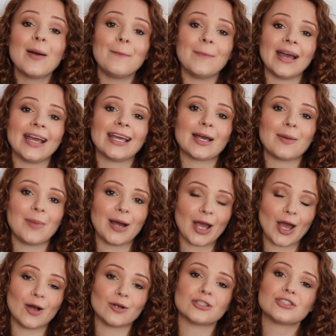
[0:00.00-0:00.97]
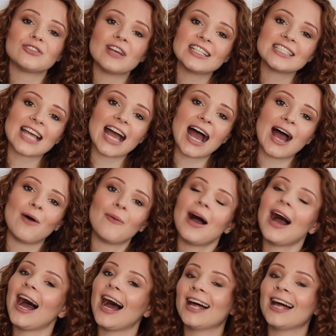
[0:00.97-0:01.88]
make my curls stretch out